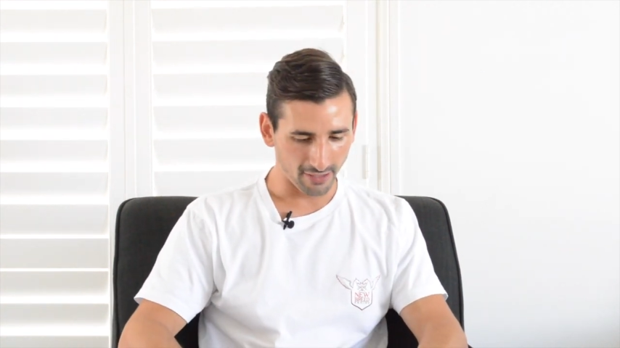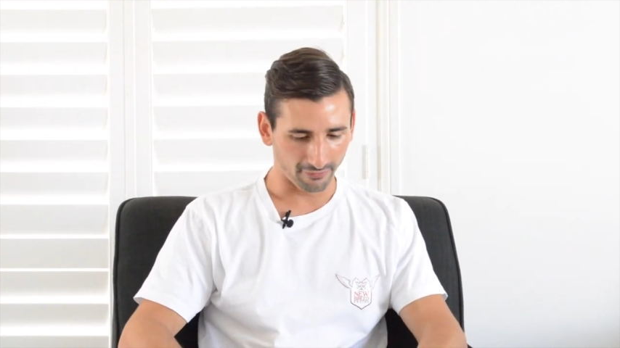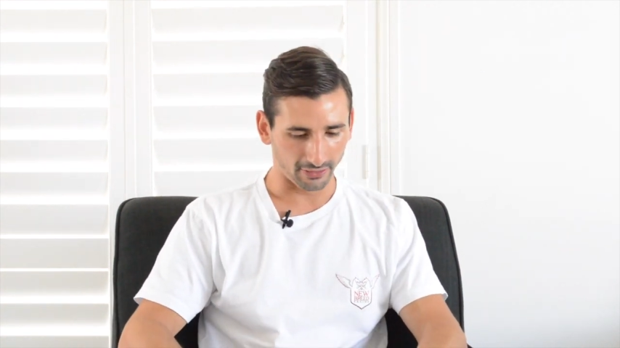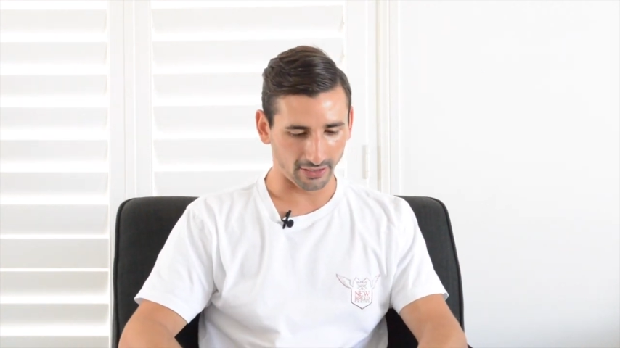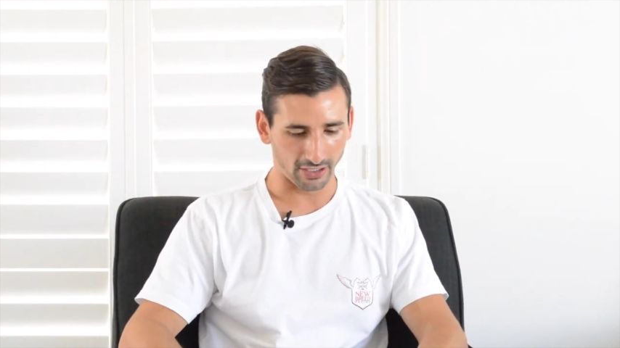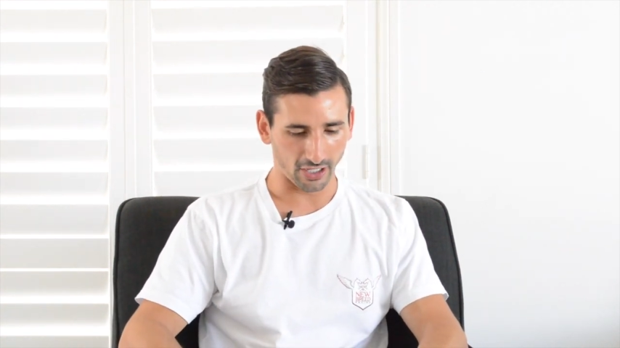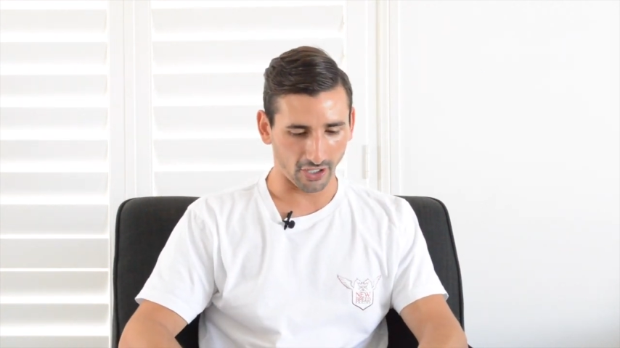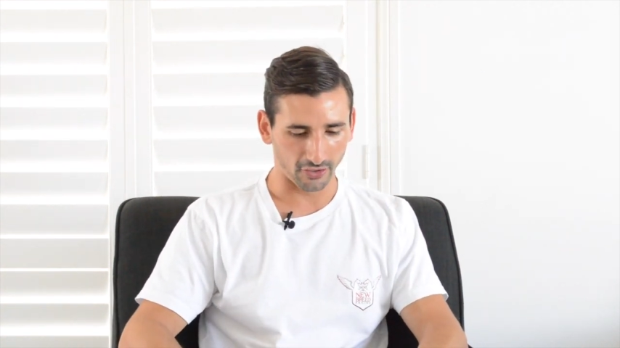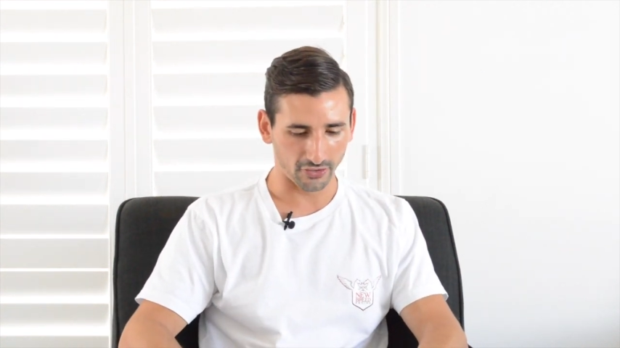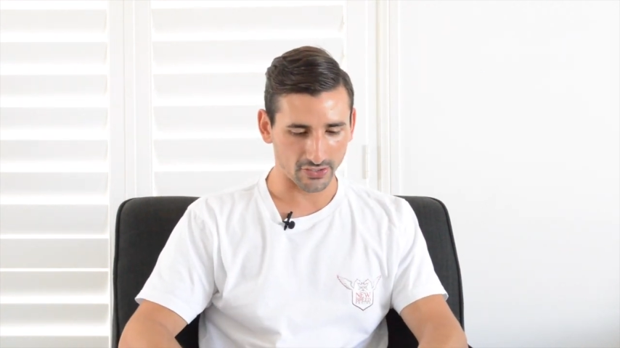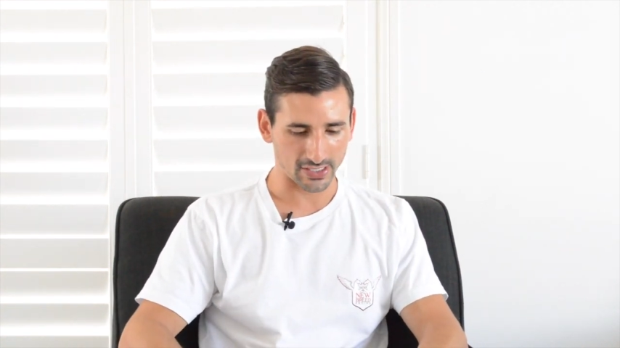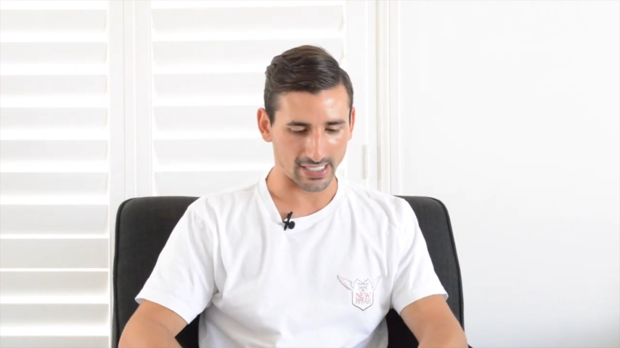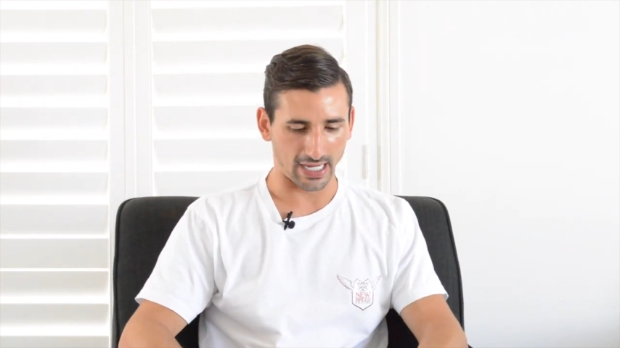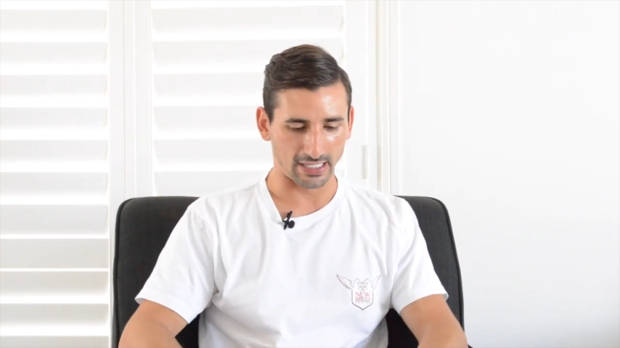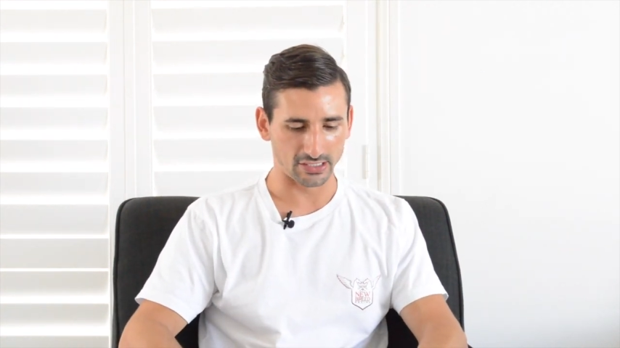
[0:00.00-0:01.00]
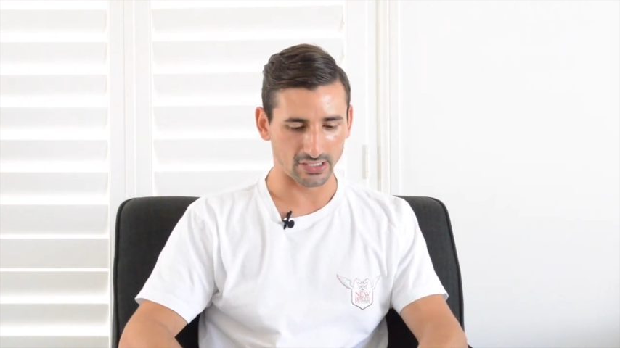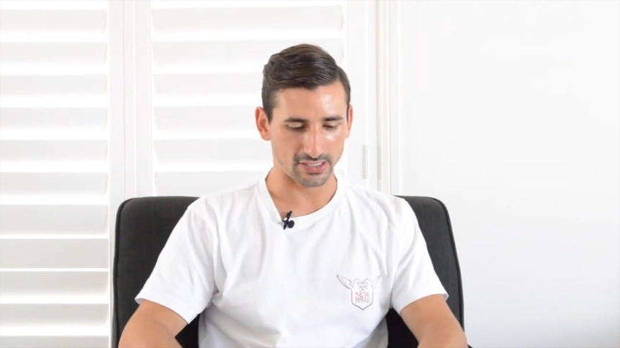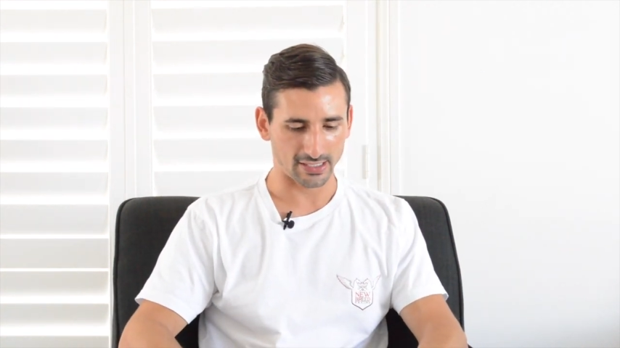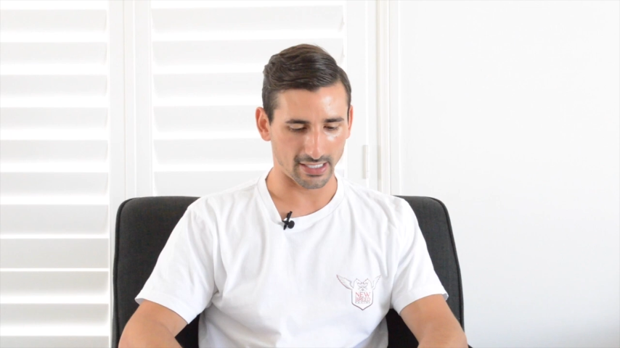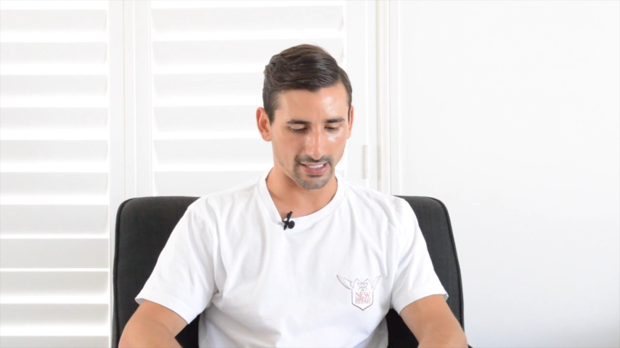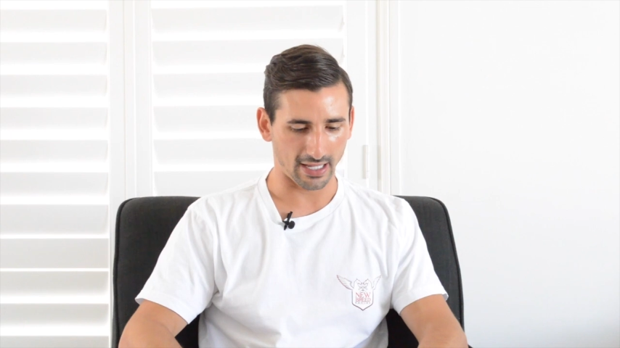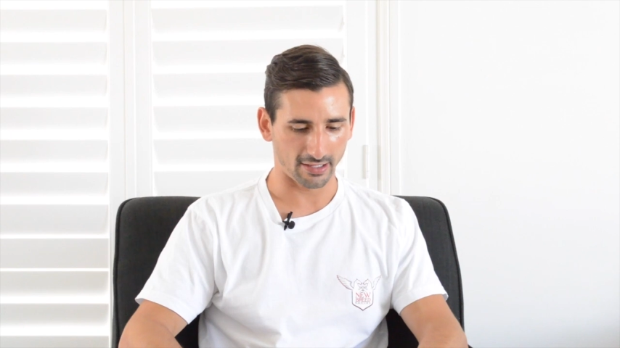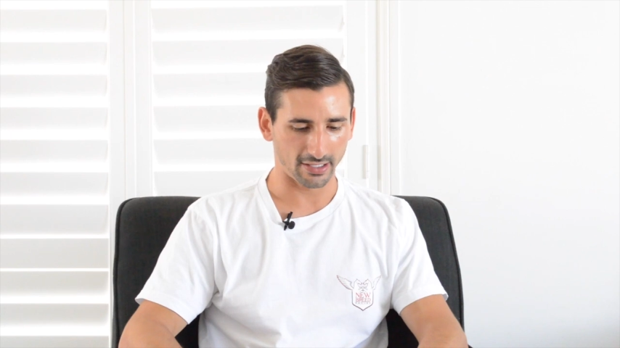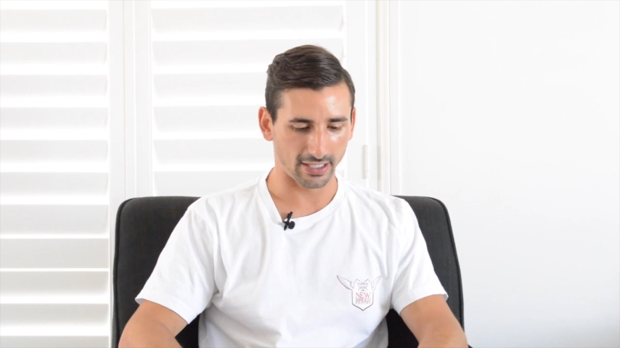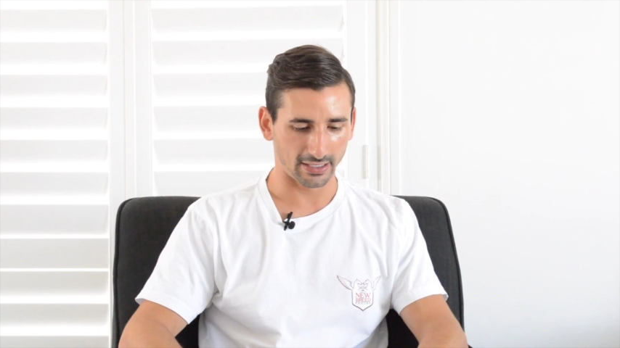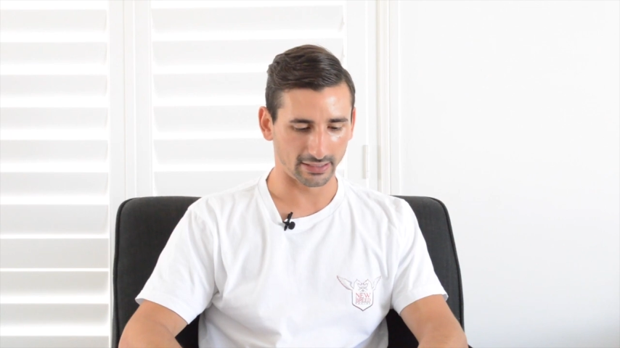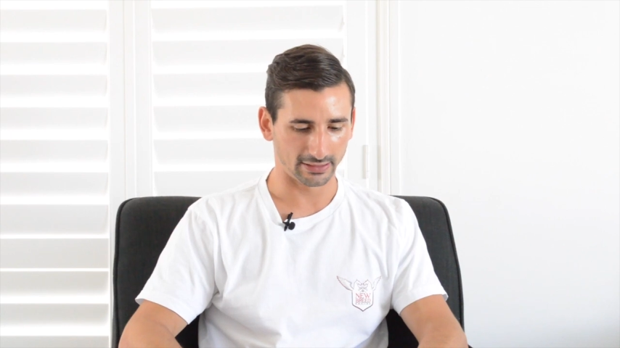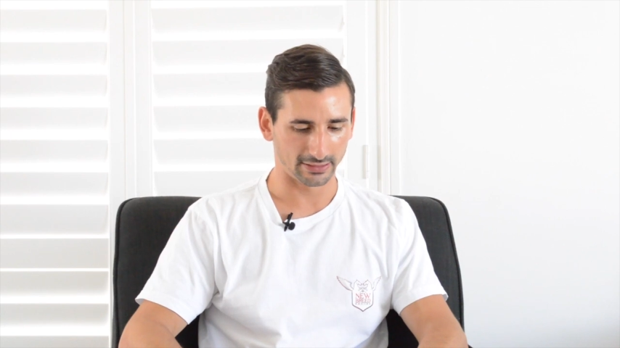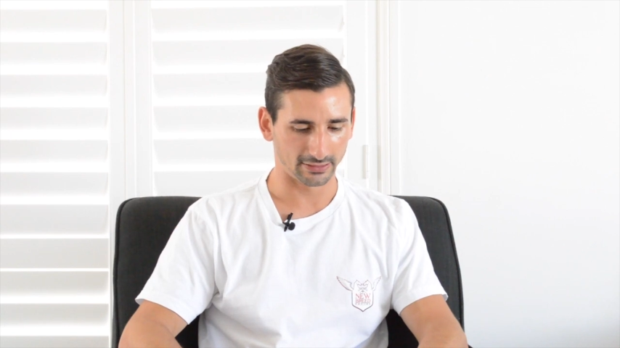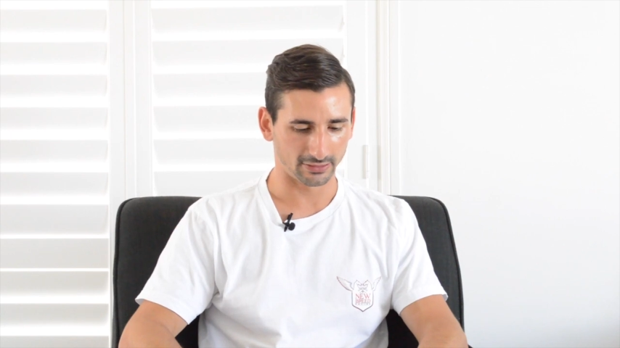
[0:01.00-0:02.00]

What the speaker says: the owners, and just another